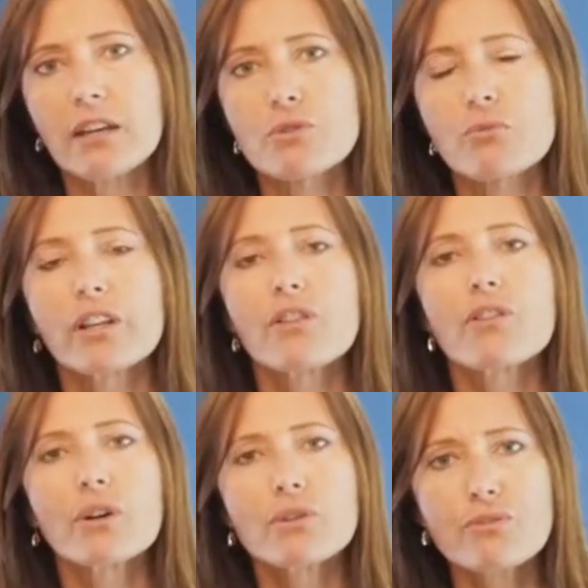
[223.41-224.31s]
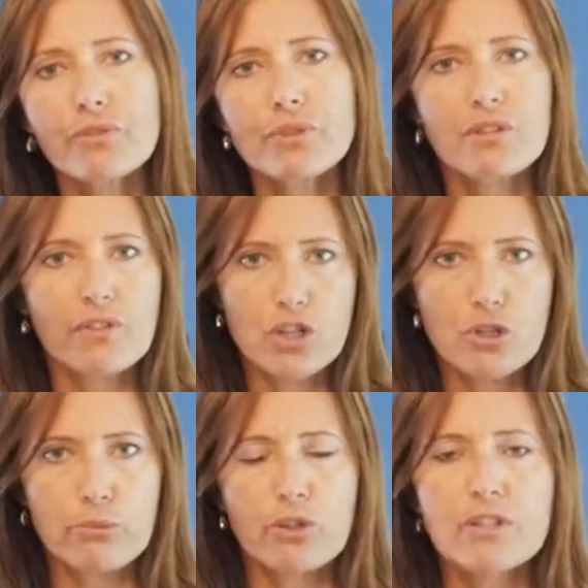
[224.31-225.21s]
is really those fruits and
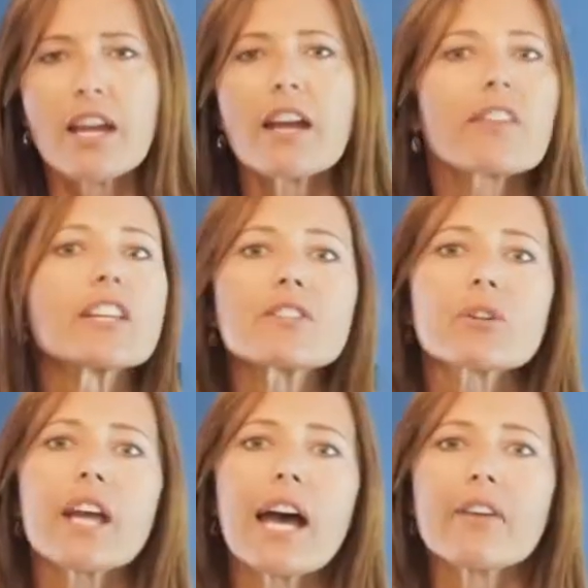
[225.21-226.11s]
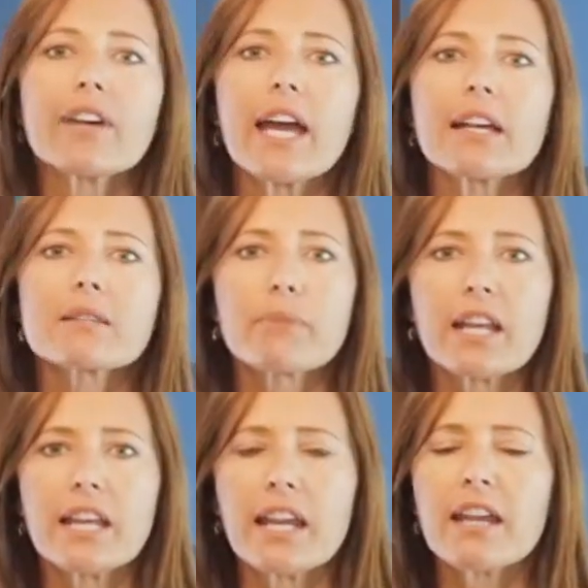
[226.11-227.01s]
vegetables that don't have as
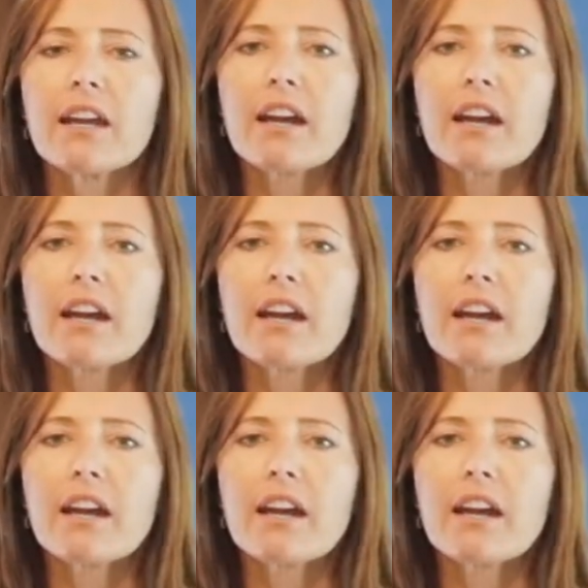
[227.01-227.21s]
many